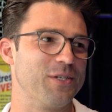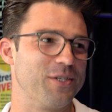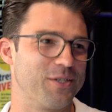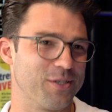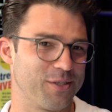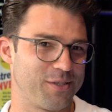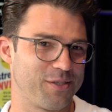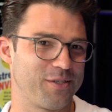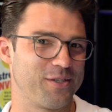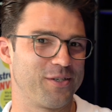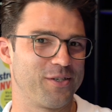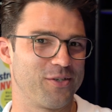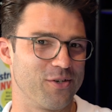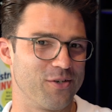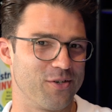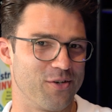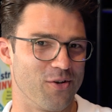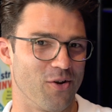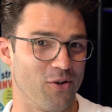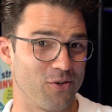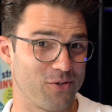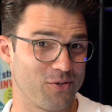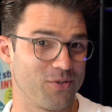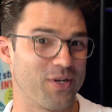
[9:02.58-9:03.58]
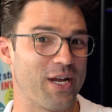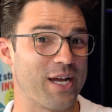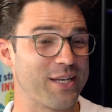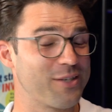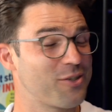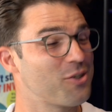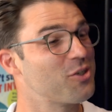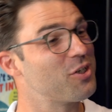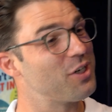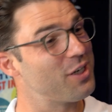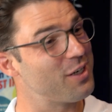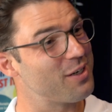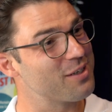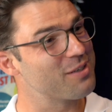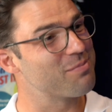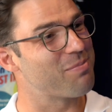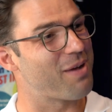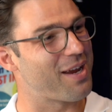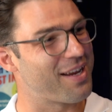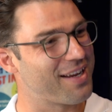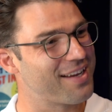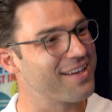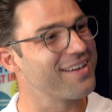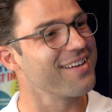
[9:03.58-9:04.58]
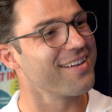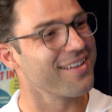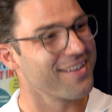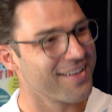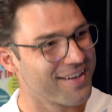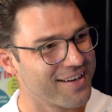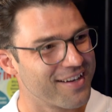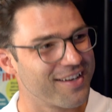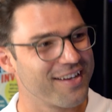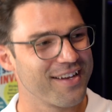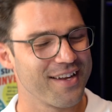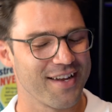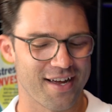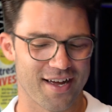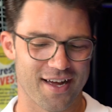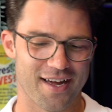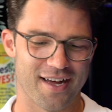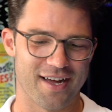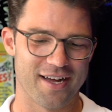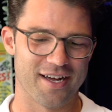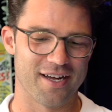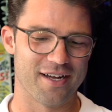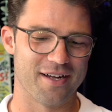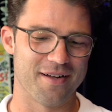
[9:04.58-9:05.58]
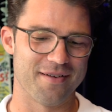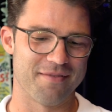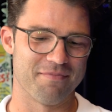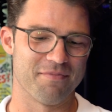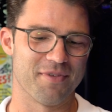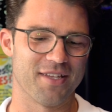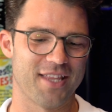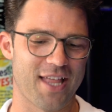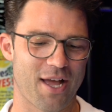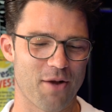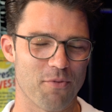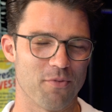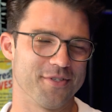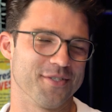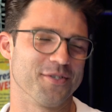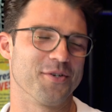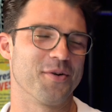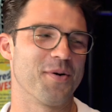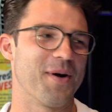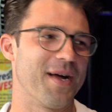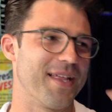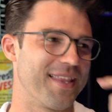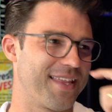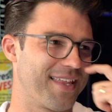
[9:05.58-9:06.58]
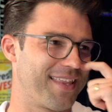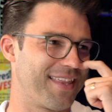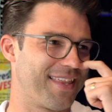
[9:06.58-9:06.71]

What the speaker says: just to not do as shit as banking. But that wasn't quite the